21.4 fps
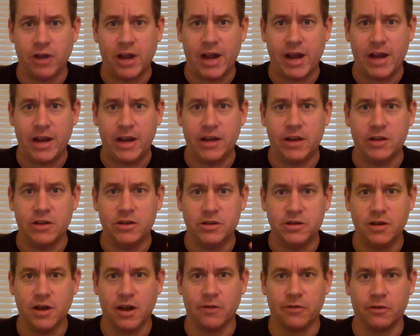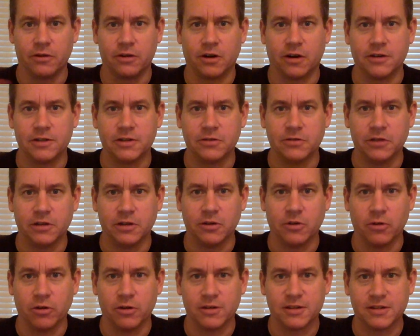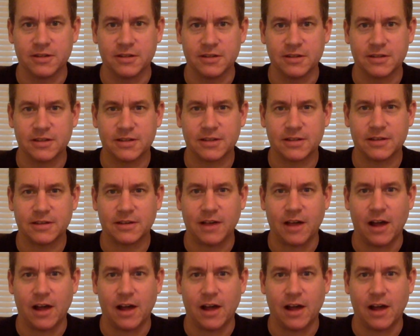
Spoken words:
another Cartooning Courses.